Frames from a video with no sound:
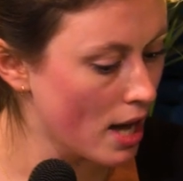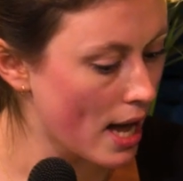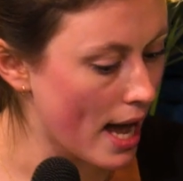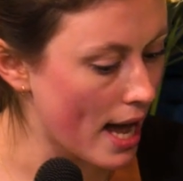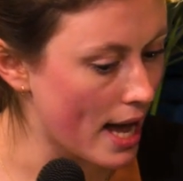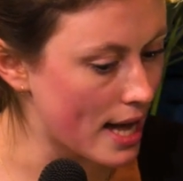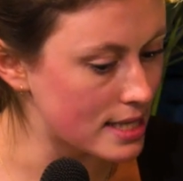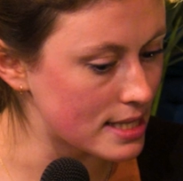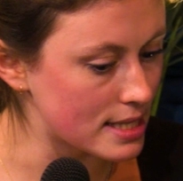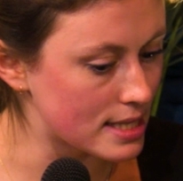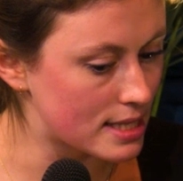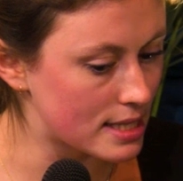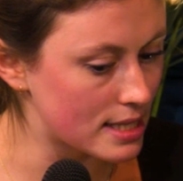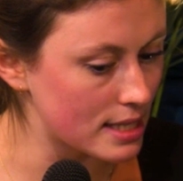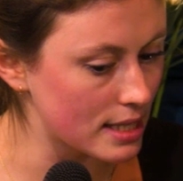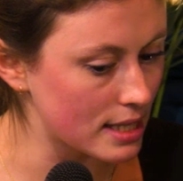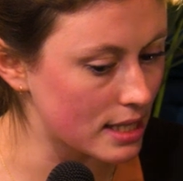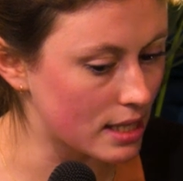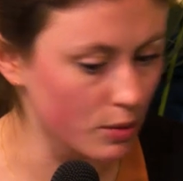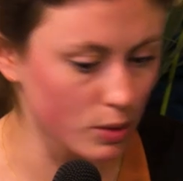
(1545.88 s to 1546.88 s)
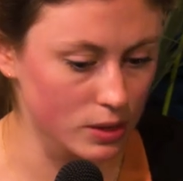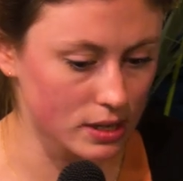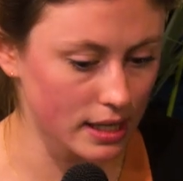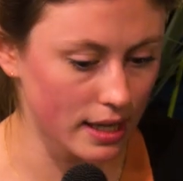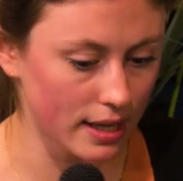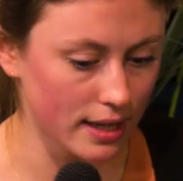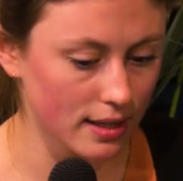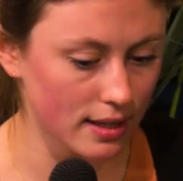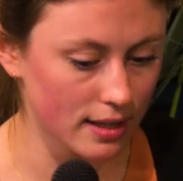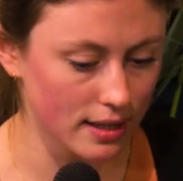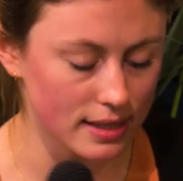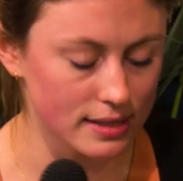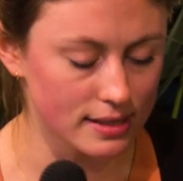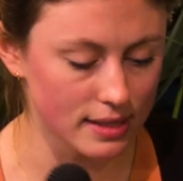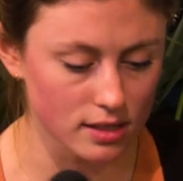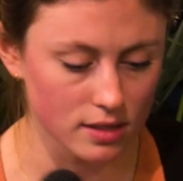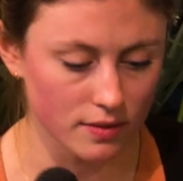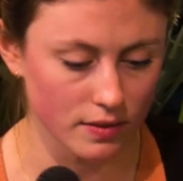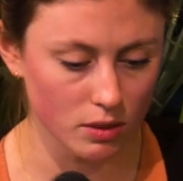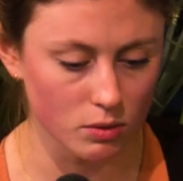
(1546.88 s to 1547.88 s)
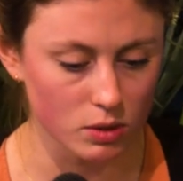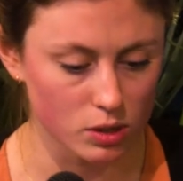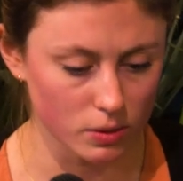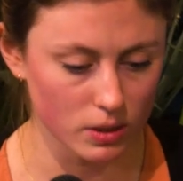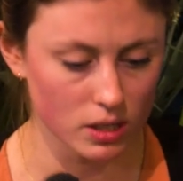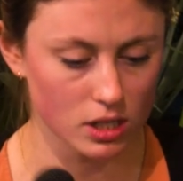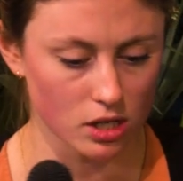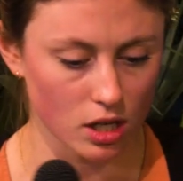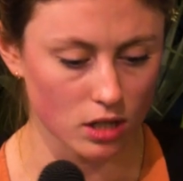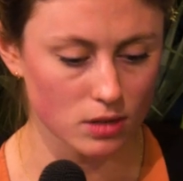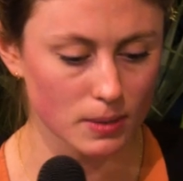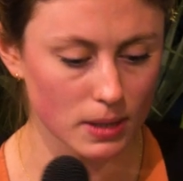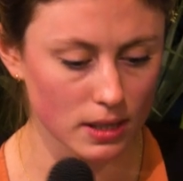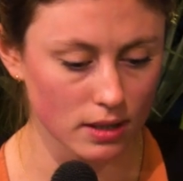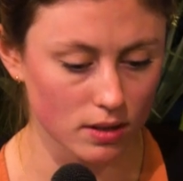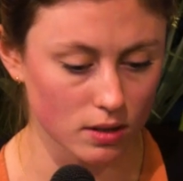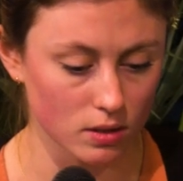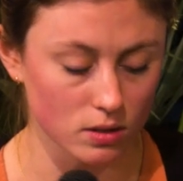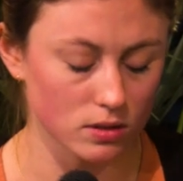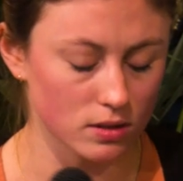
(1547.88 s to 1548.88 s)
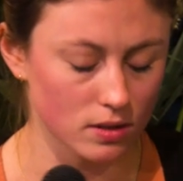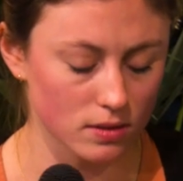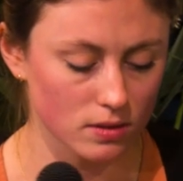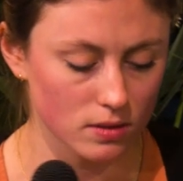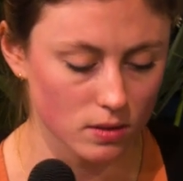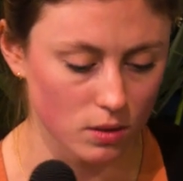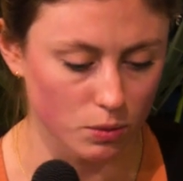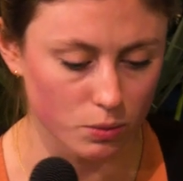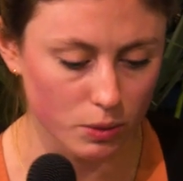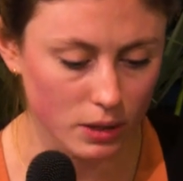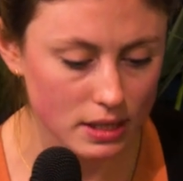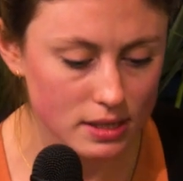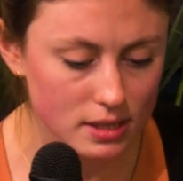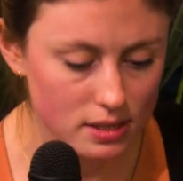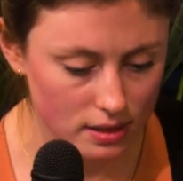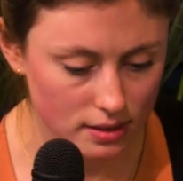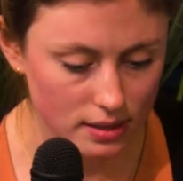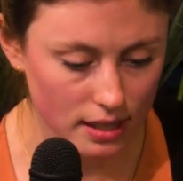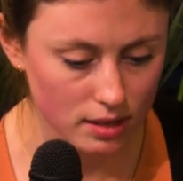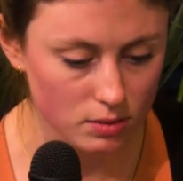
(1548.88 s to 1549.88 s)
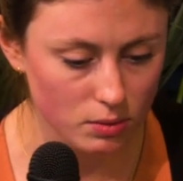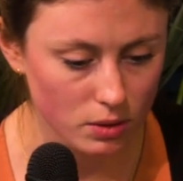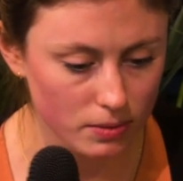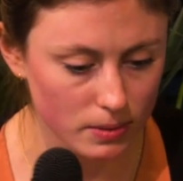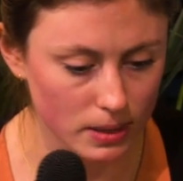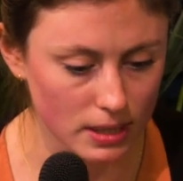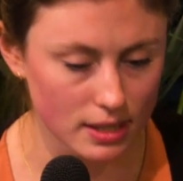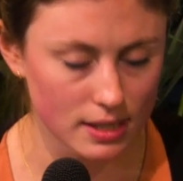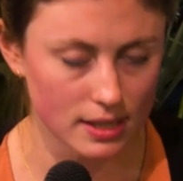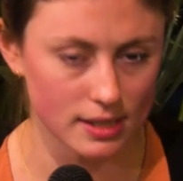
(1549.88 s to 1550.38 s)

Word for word: and he was saying, he said something which really shocked me or, or really stayed with me.